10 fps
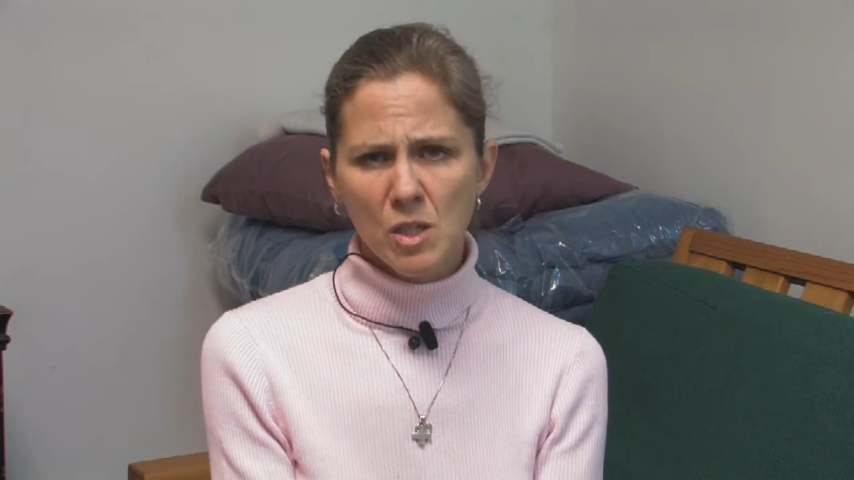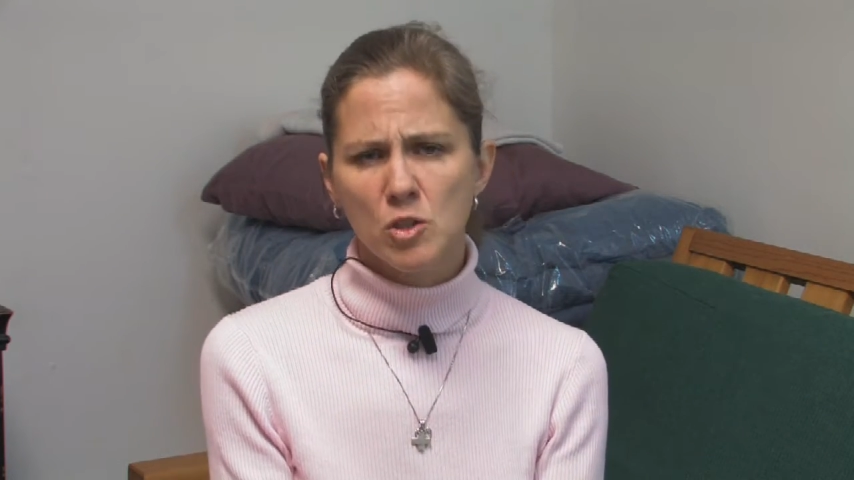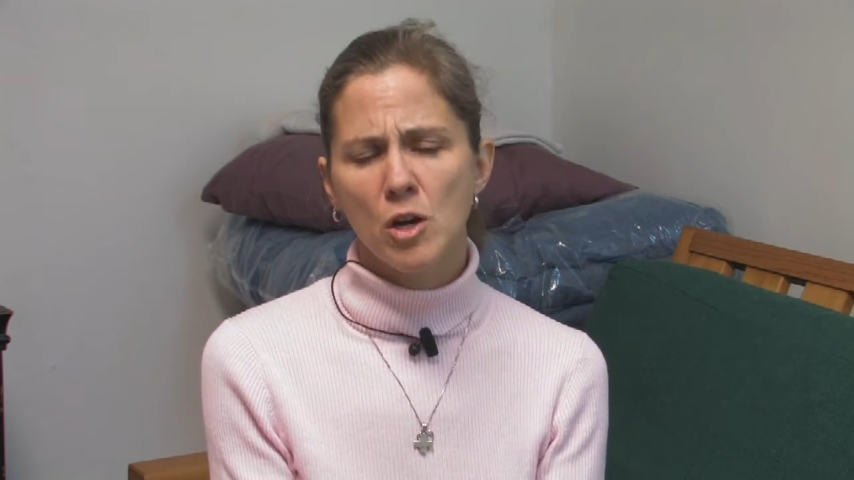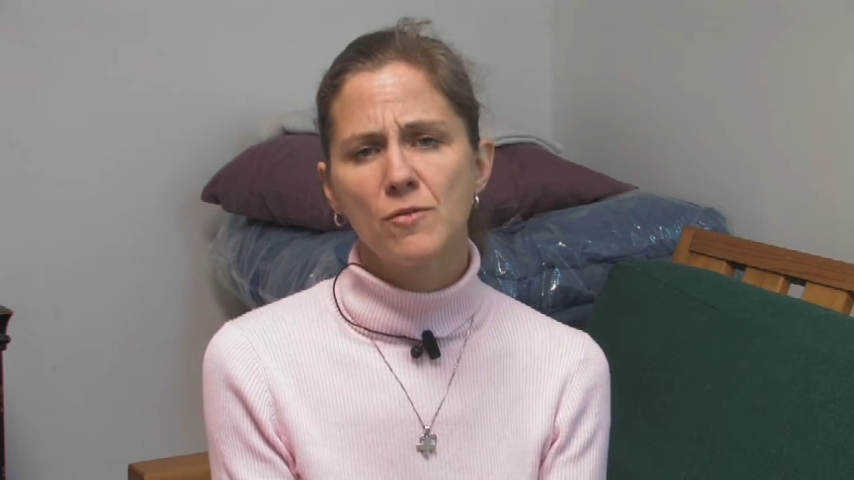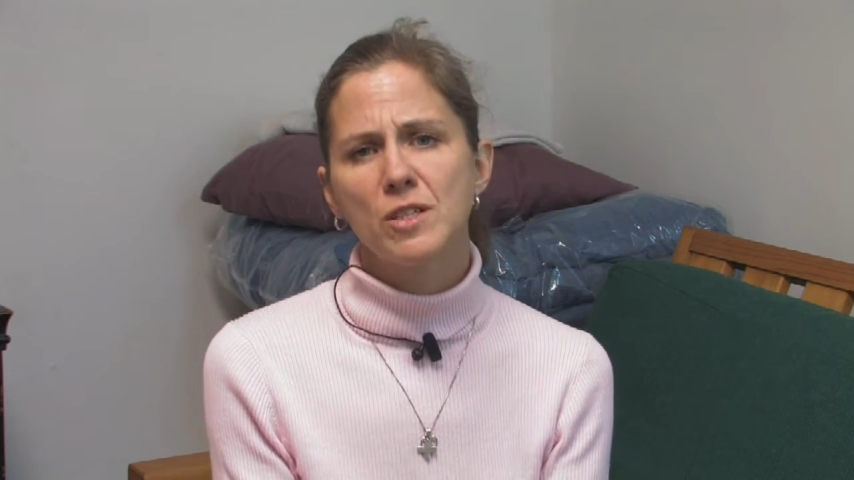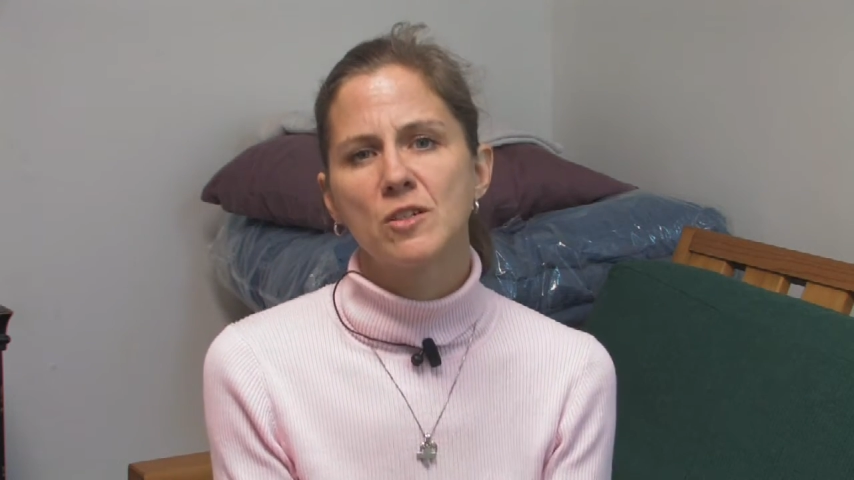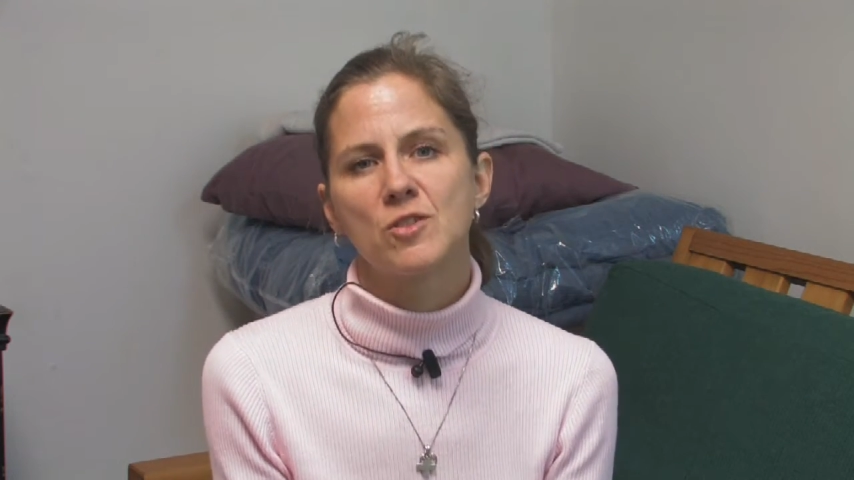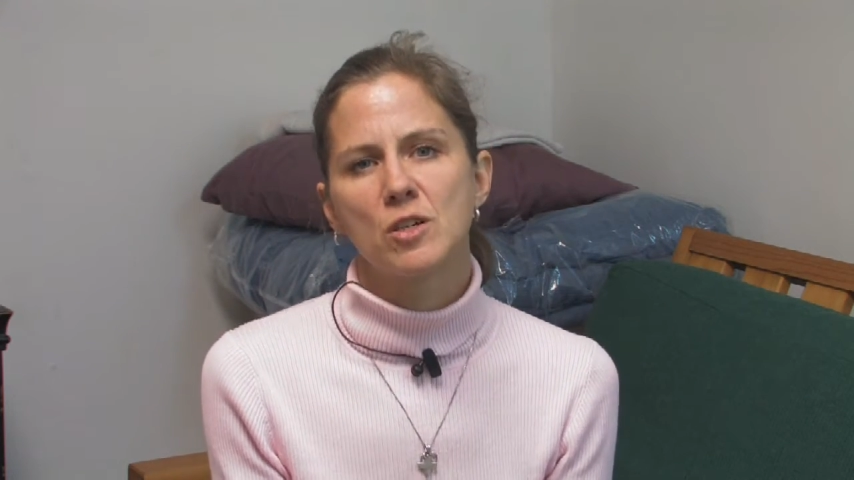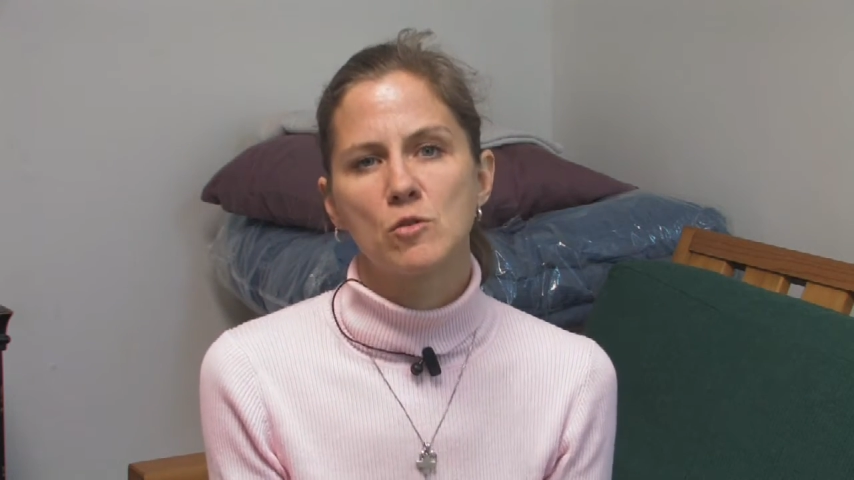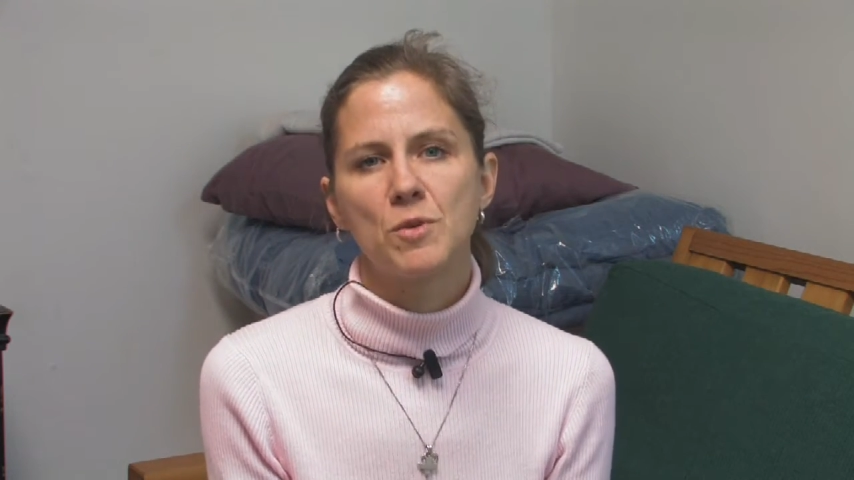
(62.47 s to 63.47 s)
which hopefully your
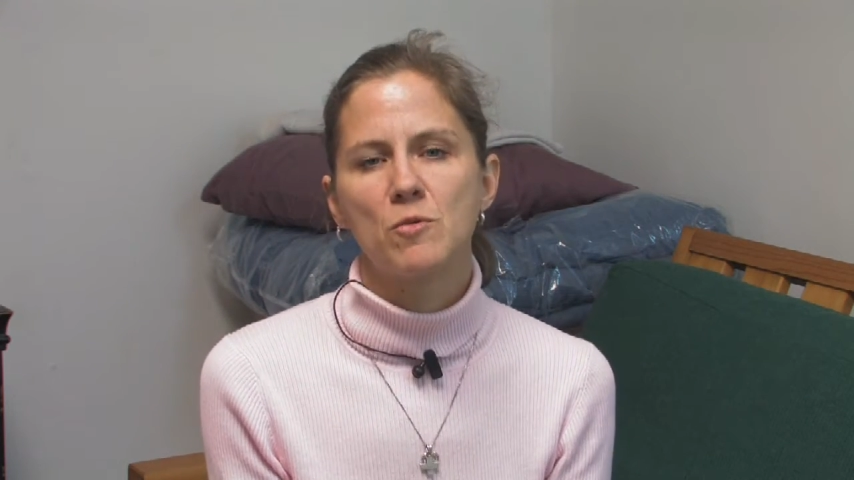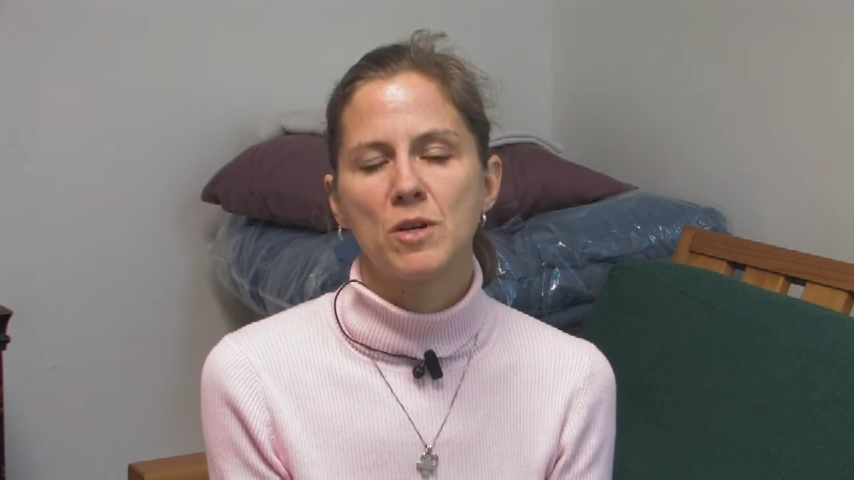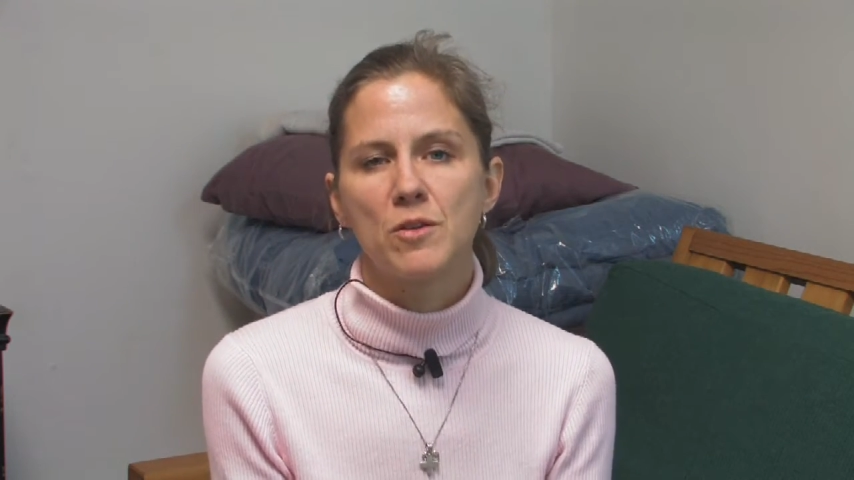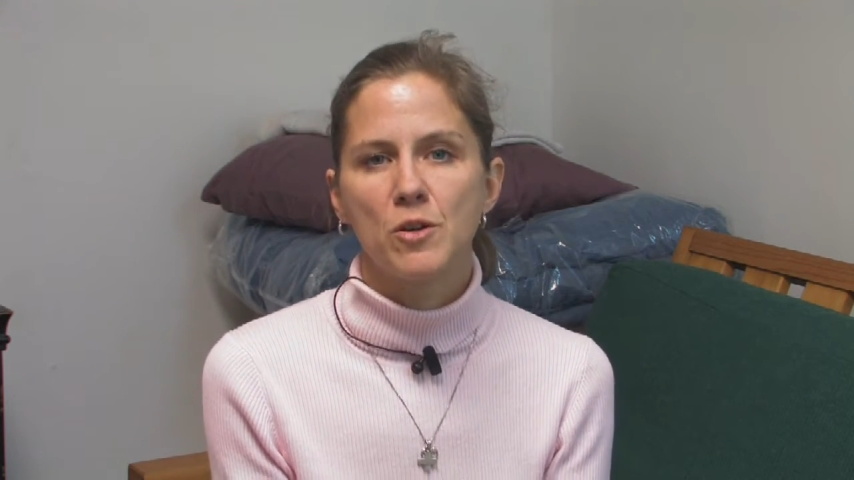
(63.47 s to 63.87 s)
dog will be with